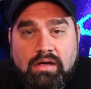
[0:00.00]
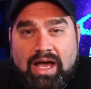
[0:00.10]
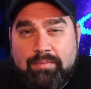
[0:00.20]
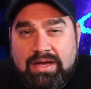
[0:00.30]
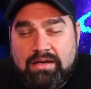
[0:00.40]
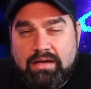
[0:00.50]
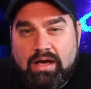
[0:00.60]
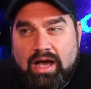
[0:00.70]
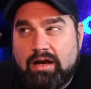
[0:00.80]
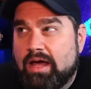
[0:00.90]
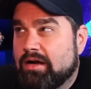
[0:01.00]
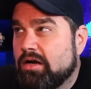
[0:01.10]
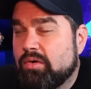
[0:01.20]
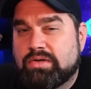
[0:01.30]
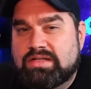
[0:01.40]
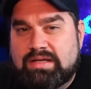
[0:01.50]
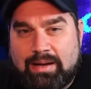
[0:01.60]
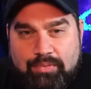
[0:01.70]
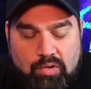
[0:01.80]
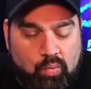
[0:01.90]
I mean, I don't know what's
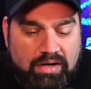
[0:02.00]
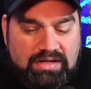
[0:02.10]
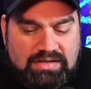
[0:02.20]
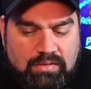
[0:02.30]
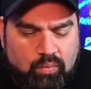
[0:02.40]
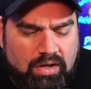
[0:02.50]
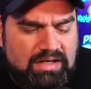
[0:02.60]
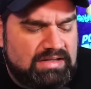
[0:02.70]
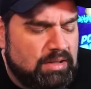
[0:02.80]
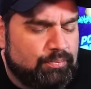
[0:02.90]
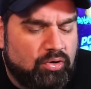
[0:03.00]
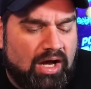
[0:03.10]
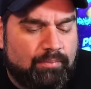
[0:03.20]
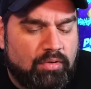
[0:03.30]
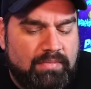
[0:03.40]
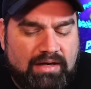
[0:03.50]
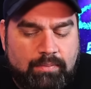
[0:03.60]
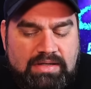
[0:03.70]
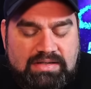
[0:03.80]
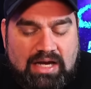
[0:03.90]
stopping you. What is the problem that
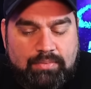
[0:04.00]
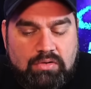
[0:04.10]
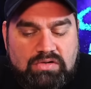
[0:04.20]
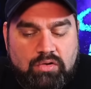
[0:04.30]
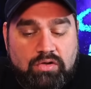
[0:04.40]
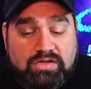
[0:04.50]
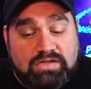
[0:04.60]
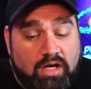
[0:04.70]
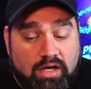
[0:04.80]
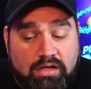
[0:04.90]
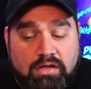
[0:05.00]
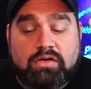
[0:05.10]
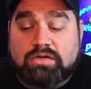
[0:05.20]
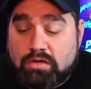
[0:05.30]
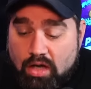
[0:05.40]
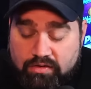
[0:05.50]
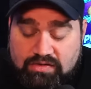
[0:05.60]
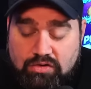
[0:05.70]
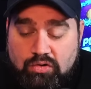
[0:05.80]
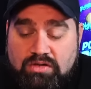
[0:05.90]
could be stopping you? So the son, there's a
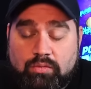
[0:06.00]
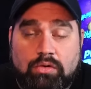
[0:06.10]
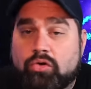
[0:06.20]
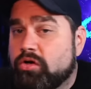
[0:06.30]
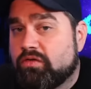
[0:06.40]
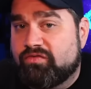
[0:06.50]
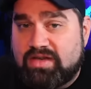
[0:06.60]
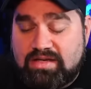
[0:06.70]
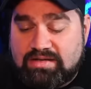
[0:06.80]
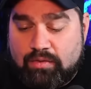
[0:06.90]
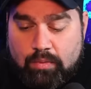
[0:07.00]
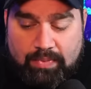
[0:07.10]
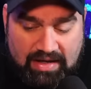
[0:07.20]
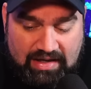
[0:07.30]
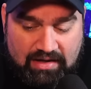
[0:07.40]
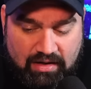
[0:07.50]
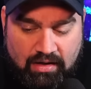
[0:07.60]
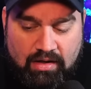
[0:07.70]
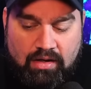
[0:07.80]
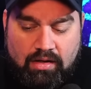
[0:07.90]
lawsuit. There were lawyer fees that were paid.
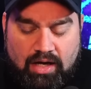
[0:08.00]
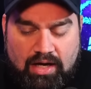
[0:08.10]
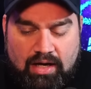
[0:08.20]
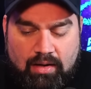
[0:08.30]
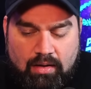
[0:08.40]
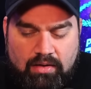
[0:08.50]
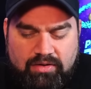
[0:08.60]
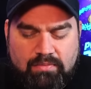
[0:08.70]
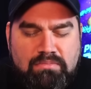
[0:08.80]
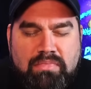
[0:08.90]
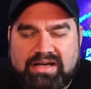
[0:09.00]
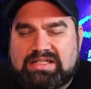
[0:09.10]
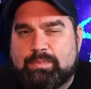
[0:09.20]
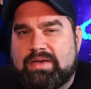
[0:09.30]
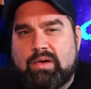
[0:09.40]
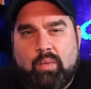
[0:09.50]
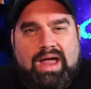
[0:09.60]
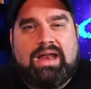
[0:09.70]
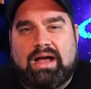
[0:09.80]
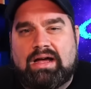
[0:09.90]
There must be a
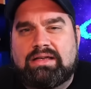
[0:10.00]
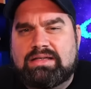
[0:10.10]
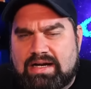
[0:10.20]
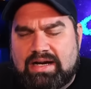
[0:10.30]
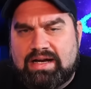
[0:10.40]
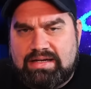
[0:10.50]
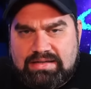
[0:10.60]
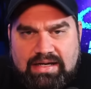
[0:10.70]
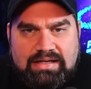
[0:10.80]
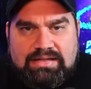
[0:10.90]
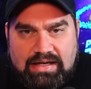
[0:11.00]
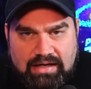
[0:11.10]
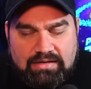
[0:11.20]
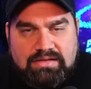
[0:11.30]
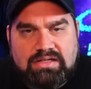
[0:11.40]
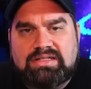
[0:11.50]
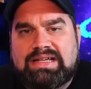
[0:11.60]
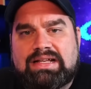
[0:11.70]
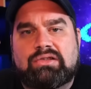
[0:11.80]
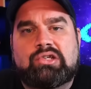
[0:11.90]
way to untie Dan's hands just to
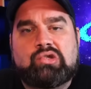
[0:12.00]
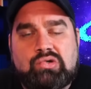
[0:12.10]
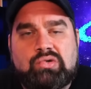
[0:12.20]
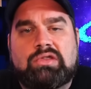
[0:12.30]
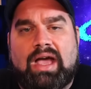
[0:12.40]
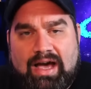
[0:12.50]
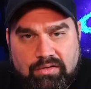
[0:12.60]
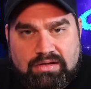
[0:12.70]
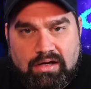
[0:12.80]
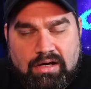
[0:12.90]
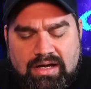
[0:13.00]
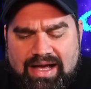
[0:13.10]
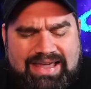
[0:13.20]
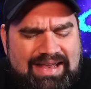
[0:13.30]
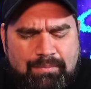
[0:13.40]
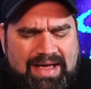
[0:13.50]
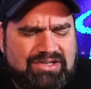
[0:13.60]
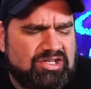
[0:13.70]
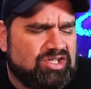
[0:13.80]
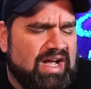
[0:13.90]
get the truth out there. I can't
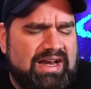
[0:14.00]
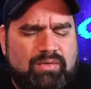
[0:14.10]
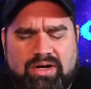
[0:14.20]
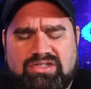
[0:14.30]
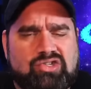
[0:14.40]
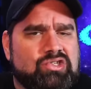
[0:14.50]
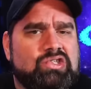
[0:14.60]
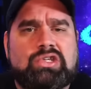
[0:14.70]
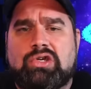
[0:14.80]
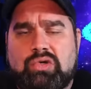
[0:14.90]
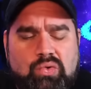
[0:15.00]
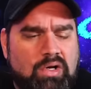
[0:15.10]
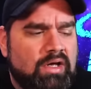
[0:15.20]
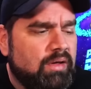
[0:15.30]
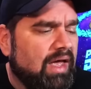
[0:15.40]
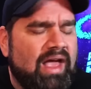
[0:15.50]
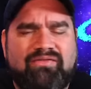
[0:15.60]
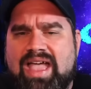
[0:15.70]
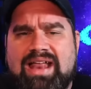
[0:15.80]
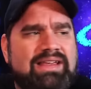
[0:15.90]
imagine Johnny wants to sue and
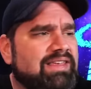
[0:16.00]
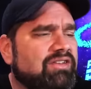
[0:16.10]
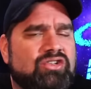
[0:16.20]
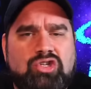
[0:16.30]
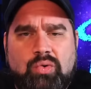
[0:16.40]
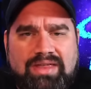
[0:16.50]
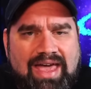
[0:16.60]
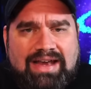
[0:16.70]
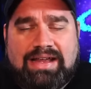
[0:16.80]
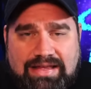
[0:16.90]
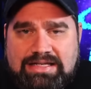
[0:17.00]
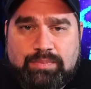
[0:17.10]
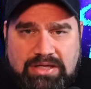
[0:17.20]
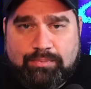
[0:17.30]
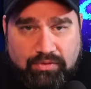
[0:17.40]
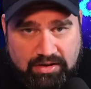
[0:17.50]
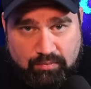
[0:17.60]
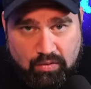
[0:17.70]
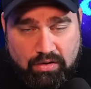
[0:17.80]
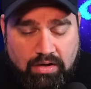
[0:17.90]
have anything to do with any of these people
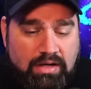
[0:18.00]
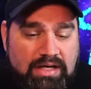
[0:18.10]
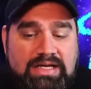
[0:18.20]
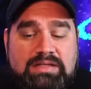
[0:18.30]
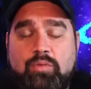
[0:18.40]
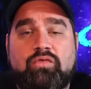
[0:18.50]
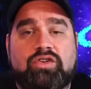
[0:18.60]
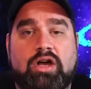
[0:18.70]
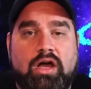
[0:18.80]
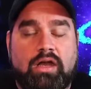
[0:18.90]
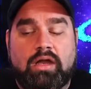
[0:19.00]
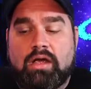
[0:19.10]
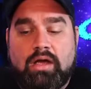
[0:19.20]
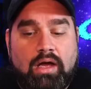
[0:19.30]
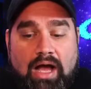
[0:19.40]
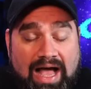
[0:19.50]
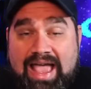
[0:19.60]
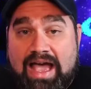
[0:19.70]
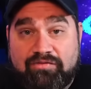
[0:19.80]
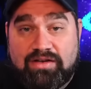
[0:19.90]
anymore. He's moved on. I
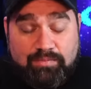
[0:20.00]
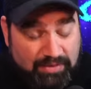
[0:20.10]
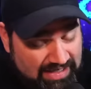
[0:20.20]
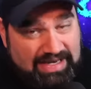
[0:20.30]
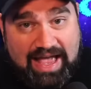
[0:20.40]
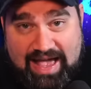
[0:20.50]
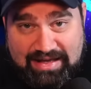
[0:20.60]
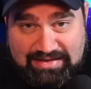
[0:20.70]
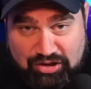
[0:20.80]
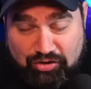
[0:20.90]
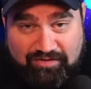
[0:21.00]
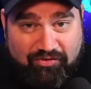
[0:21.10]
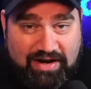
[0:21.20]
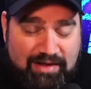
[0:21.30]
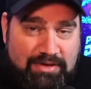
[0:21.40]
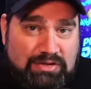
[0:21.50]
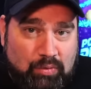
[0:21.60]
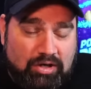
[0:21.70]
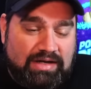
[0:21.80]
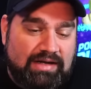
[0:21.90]
haven't, but he has. Good for him. He's
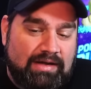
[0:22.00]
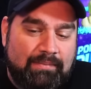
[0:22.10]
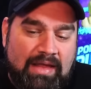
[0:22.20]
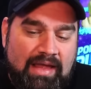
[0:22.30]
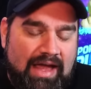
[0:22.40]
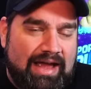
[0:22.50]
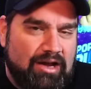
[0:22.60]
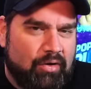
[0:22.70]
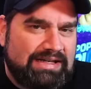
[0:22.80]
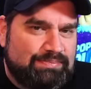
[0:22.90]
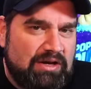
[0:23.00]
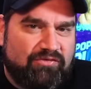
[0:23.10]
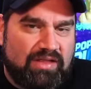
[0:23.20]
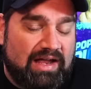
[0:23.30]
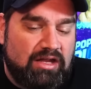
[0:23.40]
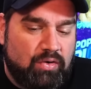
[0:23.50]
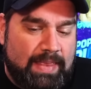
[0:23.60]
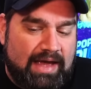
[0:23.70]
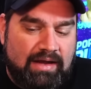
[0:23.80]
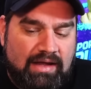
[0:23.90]
working. And I know I speak for a lot of you in
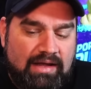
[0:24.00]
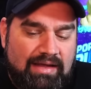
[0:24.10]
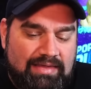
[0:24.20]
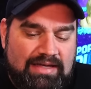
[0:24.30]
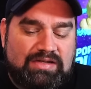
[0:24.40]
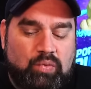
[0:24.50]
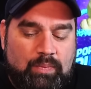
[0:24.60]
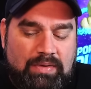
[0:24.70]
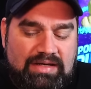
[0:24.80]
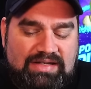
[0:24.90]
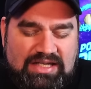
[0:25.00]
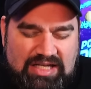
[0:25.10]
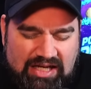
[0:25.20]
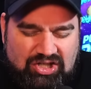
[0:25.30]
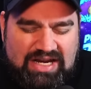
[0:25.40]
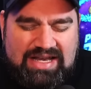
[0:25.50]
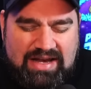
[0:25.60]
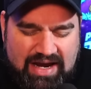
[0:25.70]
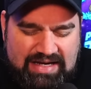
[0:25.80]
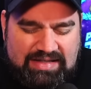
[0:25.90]
that this would be such a
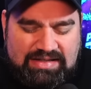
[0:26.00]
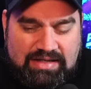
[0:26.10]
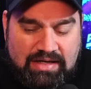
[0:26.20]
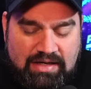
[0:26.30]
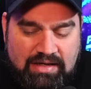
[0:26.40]
nice